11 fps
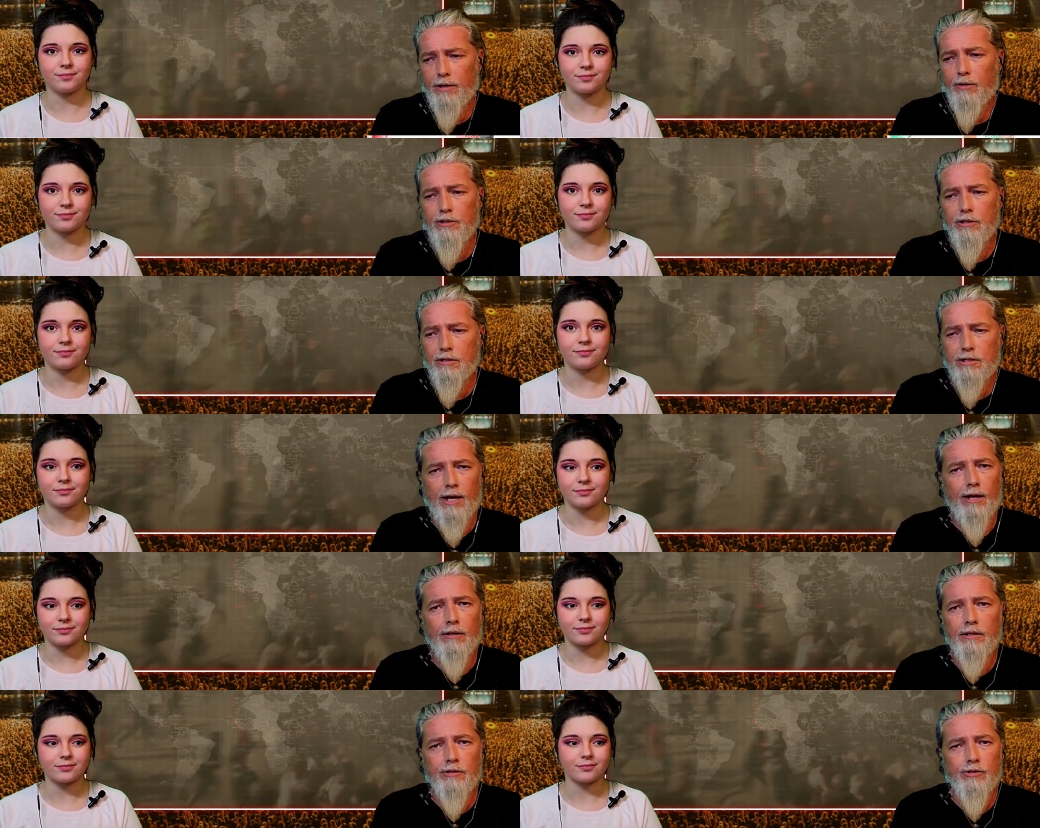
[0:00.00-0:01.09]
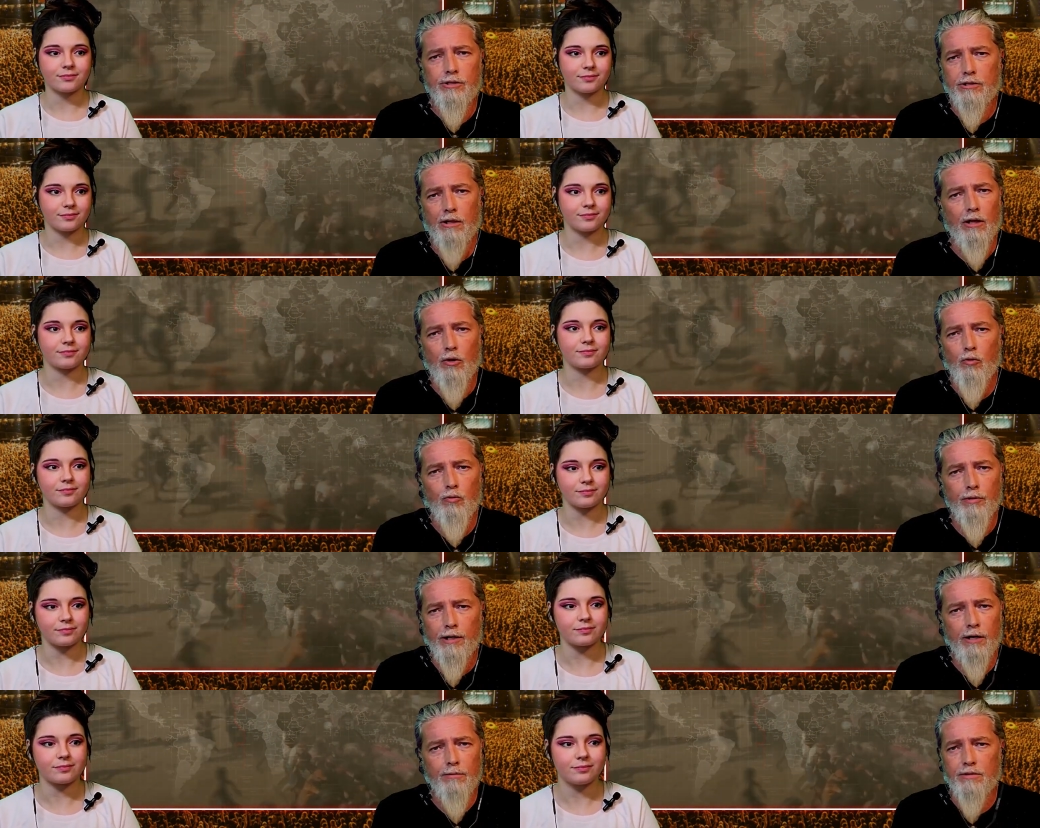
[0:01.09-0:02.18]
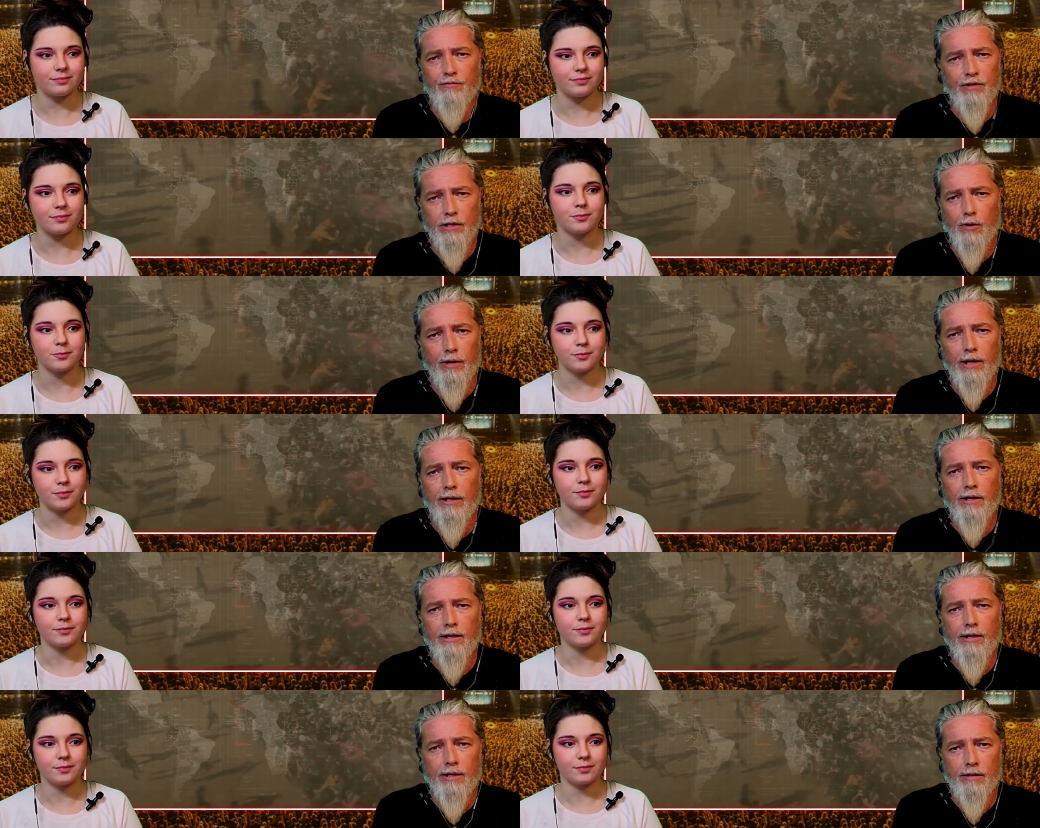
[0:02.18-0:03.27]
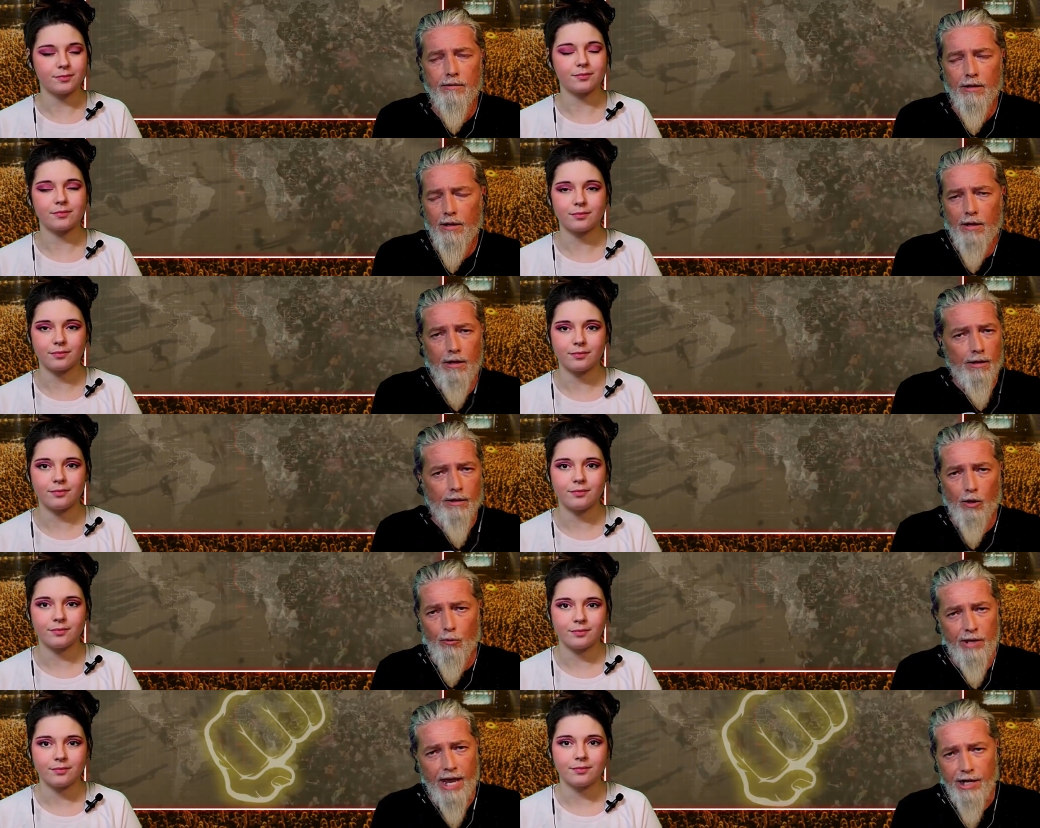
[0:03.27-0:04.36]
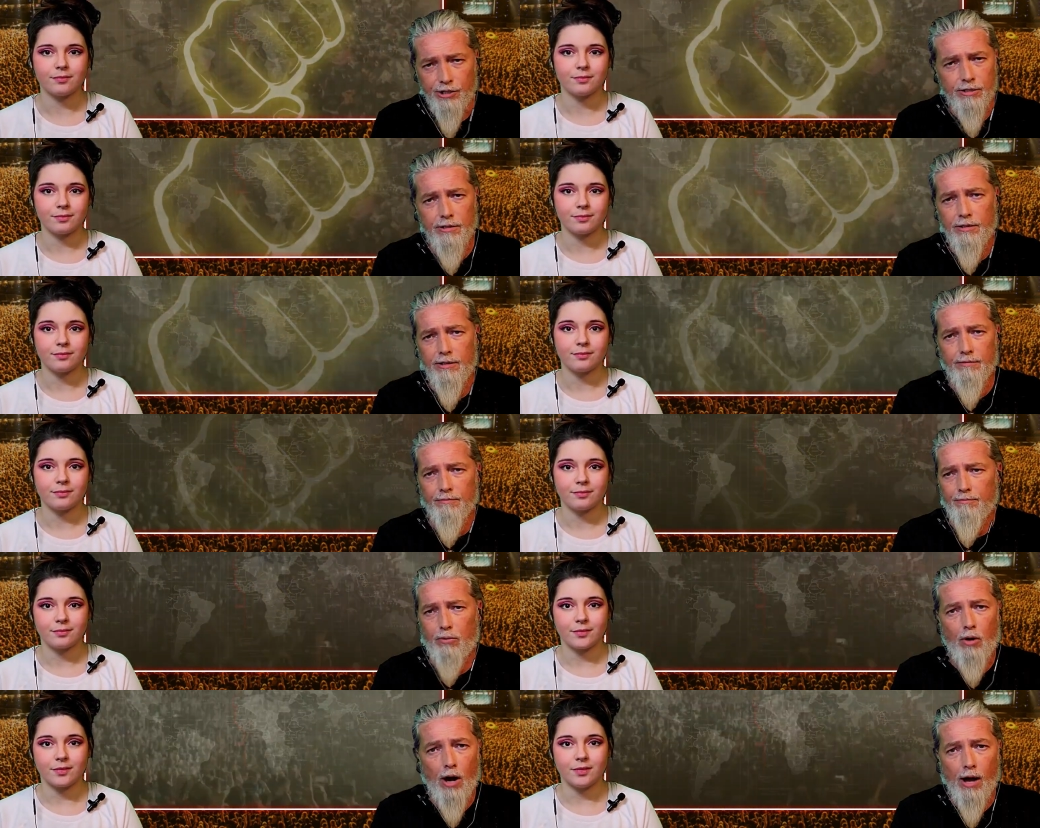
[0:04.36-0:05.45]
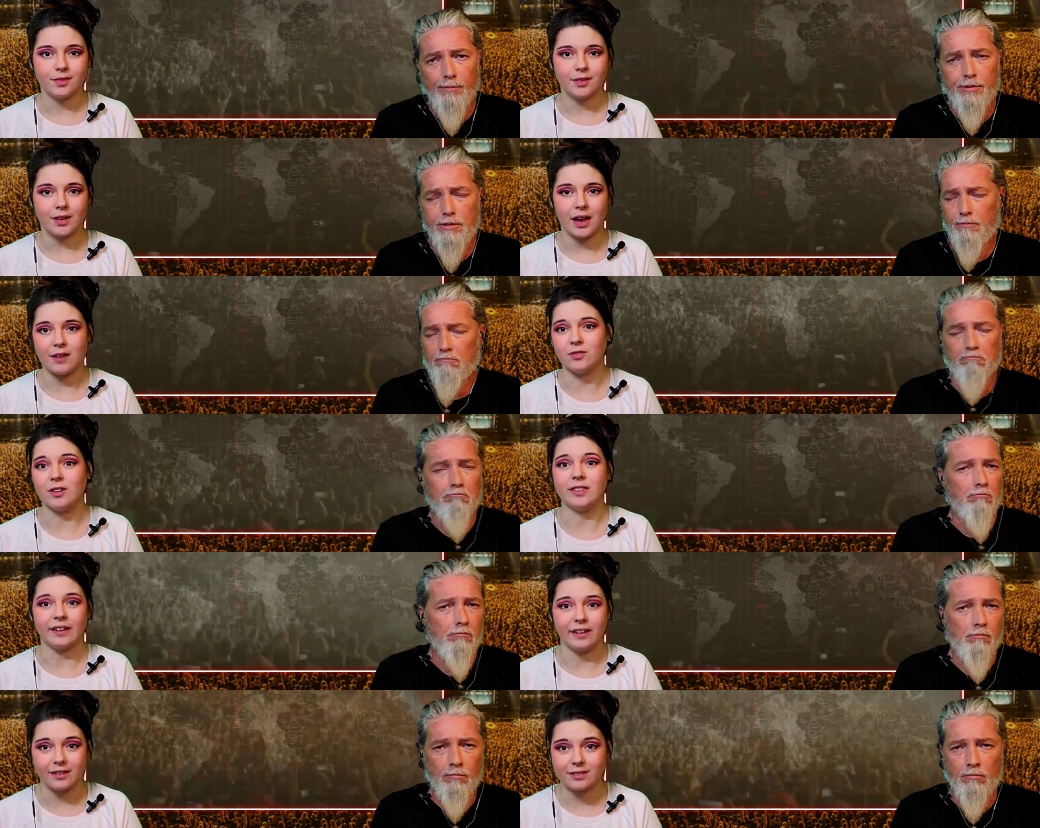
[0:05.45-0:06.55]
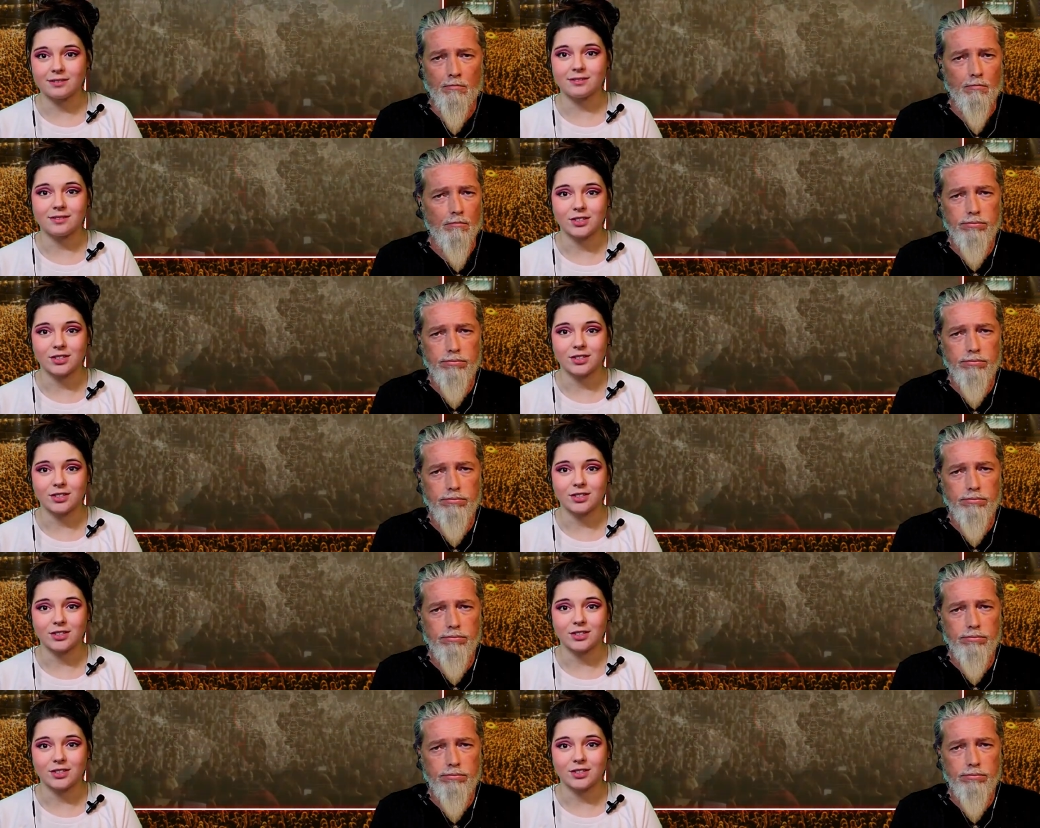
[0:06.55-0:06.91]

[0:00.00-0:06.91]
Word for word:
Speaker 1: I know she's a talent just alone when it comes to video editing, and location, and props.
Speaker 2: Everything